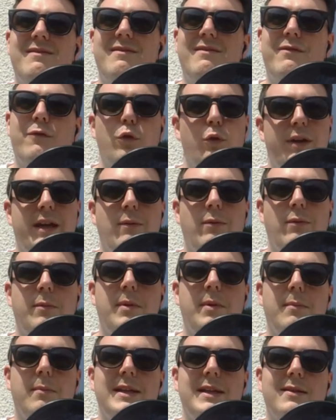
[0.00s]
4K would
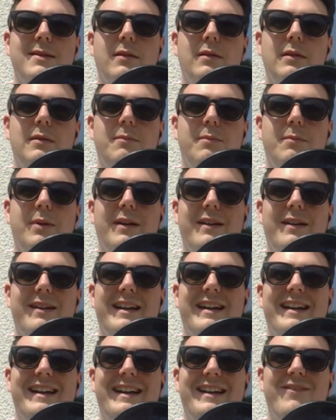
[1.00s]
be amazing, but
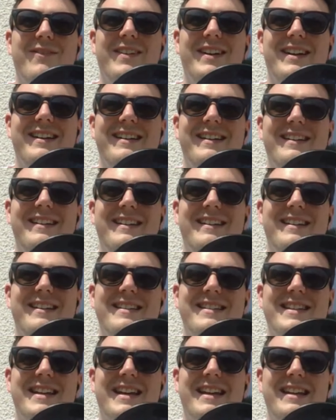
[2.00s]

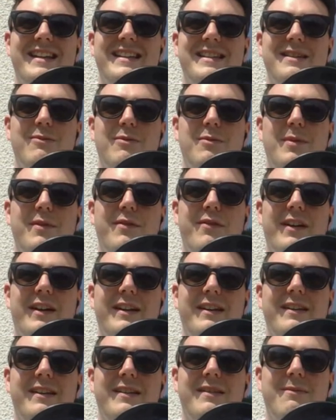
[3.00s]
1080 would be
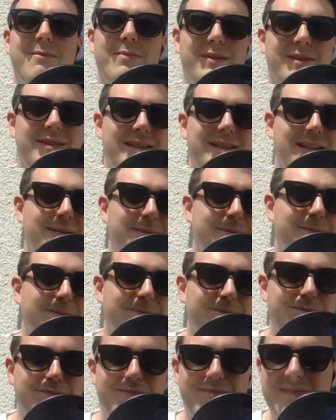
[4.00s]
fine. But
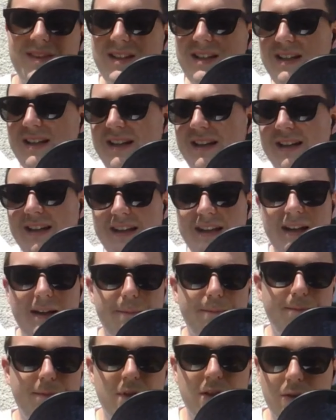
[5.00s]
yeah,
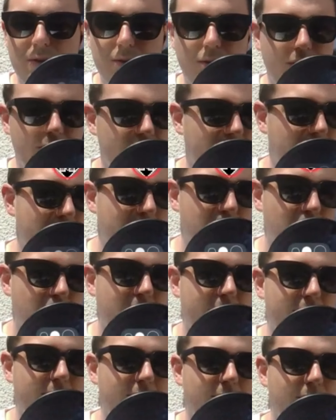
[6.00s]
so let me know
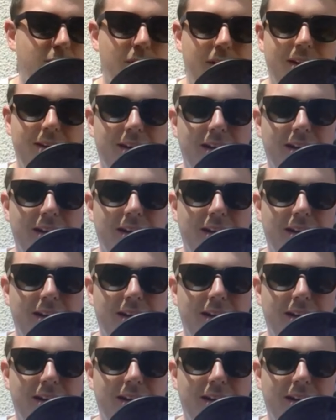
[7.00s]
what you